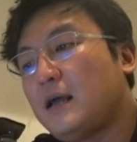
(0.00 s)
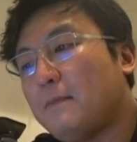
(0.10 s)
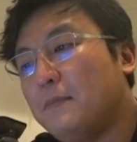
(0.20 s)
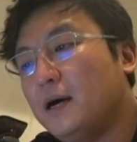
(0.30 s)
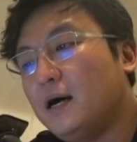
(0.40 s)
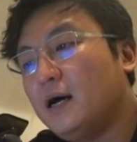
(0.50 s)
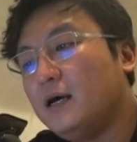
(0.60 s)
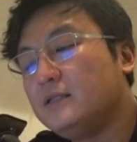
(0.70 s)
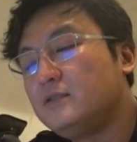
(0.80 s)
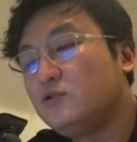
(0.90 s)
but
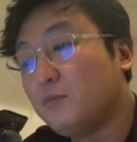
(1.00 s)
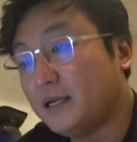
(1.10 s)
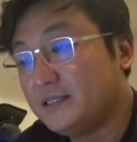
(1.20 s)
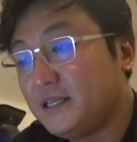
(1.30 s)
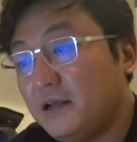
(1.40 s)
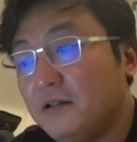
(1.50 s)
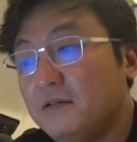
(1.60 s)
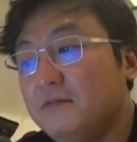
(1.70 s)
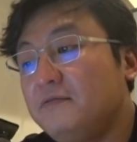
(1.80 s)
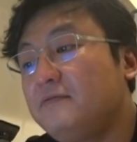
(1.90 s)
to
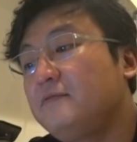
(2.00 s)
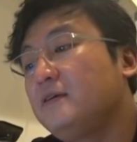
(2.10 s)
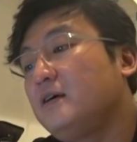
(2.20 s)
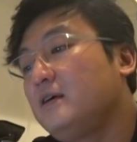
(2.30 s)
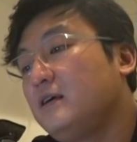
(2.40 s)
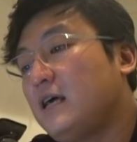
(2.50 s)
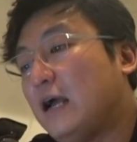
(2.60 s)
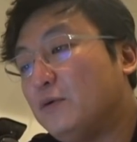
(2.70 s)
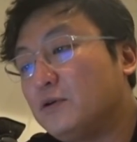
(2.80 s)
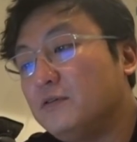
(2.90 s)
myself, I
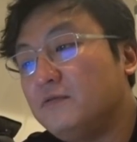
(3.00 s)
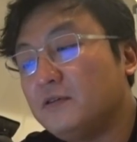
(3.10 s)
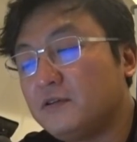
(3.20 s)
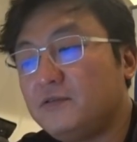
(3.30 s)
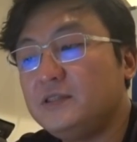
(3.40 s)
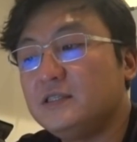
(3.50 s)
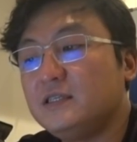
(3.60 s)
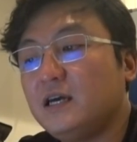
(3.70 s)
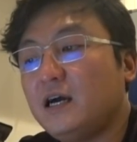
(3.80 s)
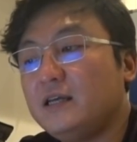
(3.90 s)
will go for the
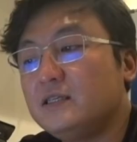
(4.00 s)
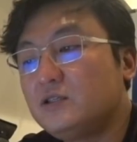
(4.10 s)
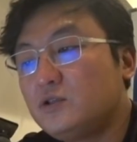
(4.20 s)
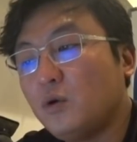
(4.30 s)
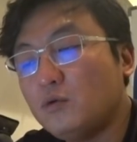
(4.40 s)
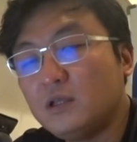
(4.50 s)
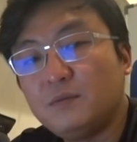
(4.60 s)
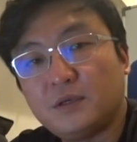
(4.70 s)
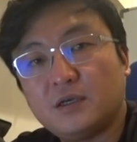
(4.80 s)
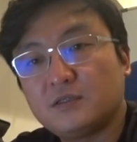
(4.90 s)
330i solely
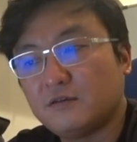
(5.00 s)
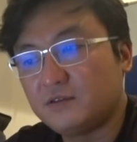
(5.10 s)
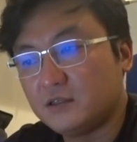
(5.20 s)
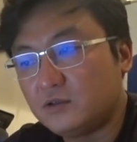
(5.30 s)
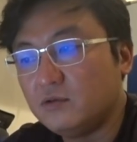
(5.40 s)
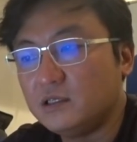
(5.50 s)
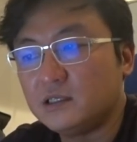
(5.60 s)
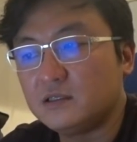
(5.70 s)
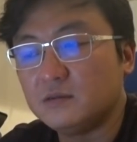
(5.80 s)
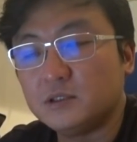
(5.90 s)
because of the 2-liter
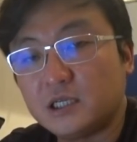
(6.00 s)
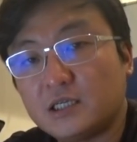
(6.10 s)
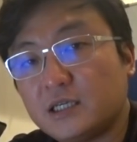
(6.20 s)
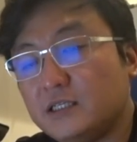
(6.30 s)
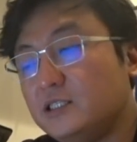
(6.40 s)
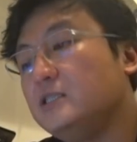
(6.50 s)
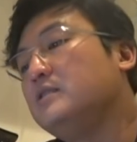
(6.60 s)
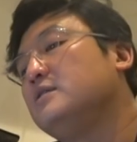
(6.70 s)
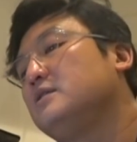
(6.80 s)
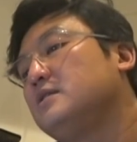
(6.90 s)
turbocharged engine.
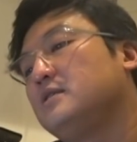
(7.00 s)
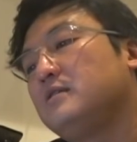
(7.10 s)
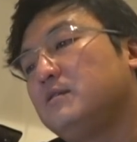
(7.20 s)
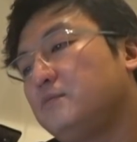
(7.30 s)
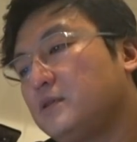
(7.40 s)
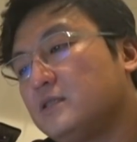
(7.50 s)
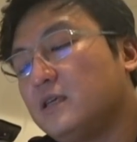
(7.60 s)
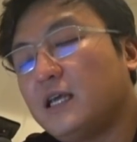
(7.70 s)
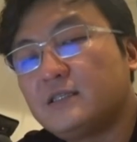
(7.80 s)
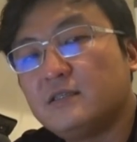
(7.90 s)
Because the
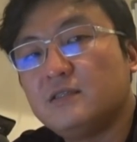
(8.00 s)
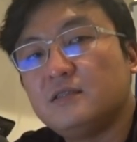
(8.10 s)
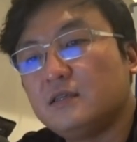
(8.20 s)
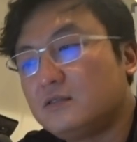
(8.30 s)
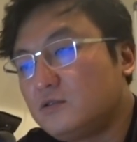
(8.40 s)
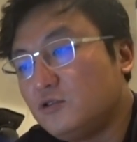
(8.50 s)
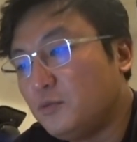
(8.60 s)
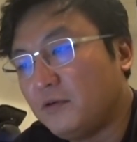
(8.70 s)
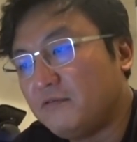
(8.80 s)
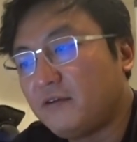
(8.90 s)
Lexus is a
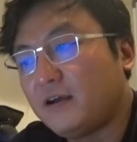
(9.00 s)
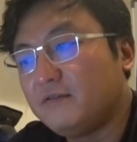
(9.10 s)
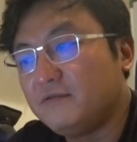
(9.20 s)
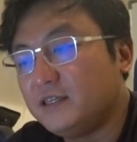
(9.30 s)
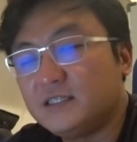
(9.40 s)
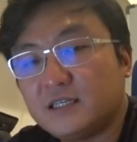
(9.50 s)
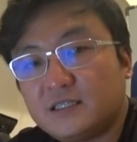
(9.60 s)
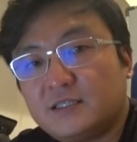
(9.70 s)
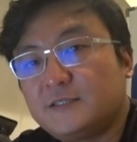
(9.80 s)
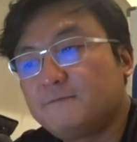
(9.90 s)
2.5
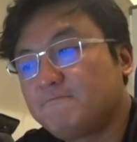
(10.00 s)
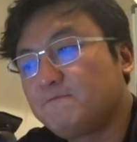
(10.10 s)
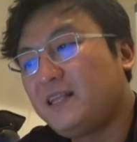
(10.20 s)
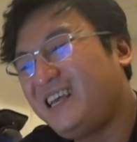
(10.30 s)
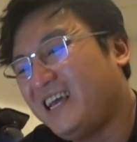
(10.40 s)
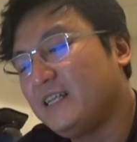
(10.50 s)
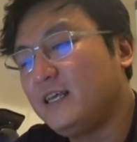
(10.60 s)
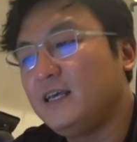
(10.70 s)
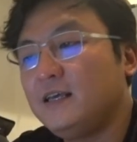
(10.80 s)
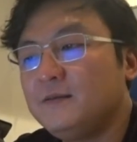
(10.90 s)
V6
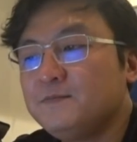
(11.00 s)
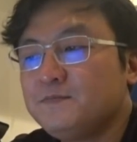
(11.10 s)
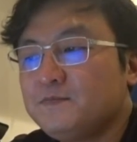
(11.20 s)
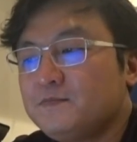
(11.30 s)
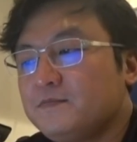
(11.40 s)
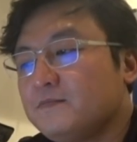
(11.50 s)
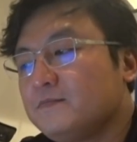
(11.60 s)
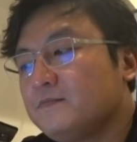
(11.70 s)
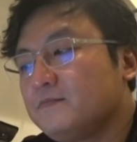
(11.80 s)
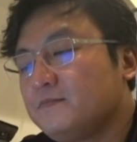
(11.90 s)
NA.
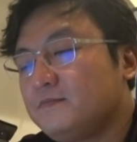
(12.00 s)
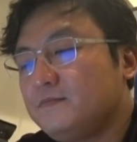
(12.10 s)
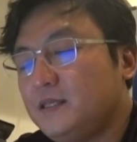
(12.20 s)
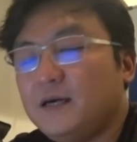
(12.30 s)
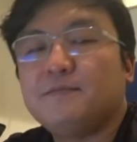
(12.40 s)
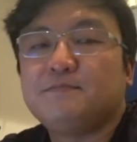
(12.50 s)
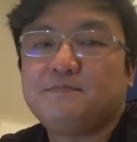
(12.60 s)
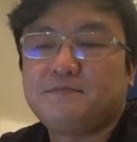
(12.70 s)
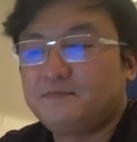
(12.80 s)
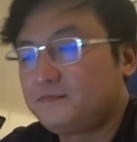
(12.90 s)
Yeah.
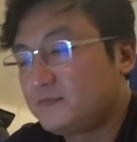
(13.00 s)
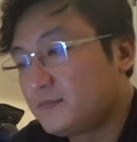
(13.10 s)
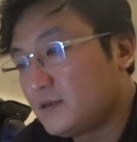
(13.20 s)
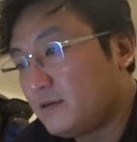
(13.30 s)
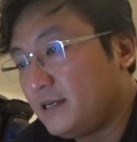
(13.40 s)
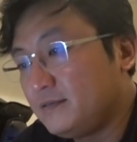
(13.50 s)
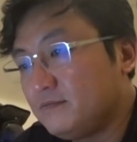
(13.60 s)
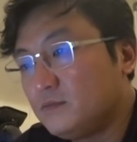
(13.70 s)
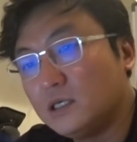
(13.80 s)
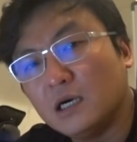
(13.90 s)
Alright.
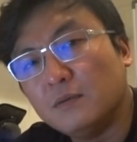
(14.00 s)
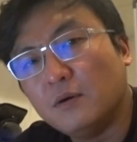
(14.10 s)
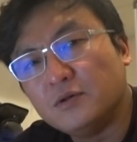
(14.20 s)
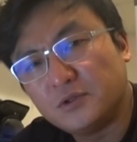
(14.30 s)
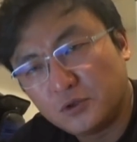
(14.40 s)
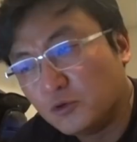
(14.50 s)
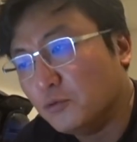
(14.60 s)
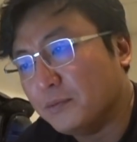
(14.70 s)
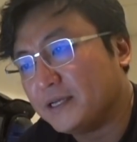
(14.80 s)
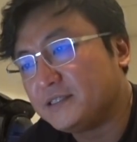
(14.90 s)
Turbos do
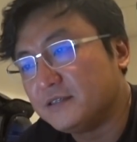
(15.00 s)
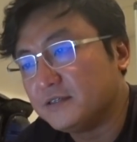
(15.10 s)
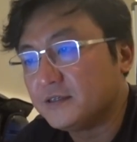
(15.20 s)
matter.